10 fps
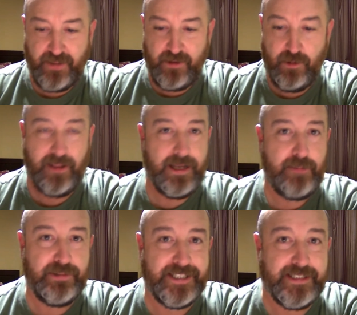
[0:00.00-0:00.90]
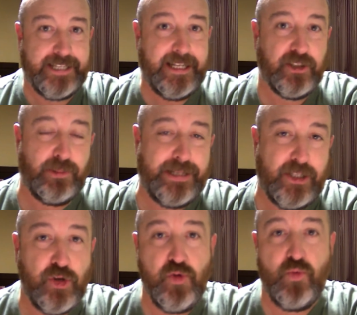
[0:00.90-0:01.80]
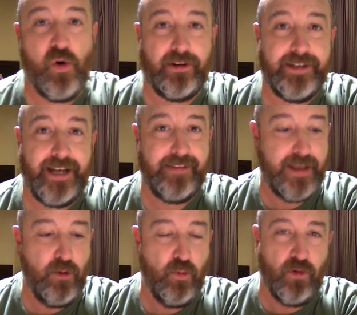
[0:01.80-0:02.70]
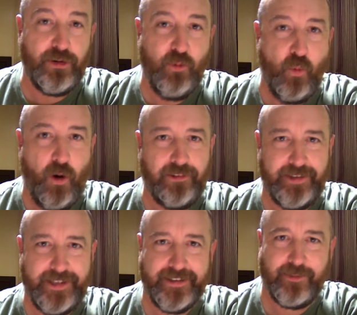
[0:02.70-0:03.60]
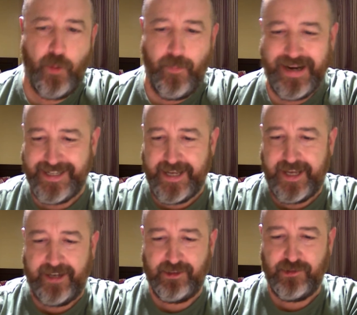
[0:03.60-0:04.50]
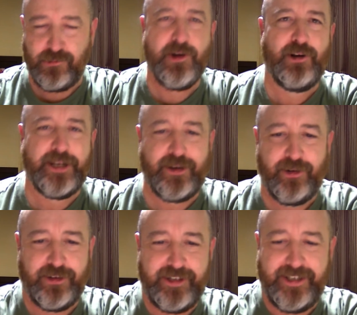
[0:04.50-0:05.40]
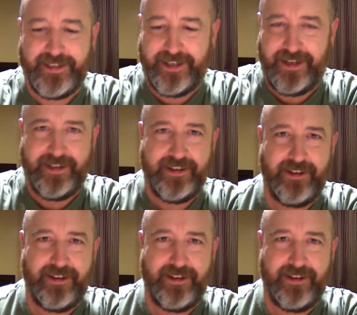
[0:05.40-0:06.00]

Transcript: Well, I predicted England to win 2-1 and they won 1-0. The mighty England rolling on yet again.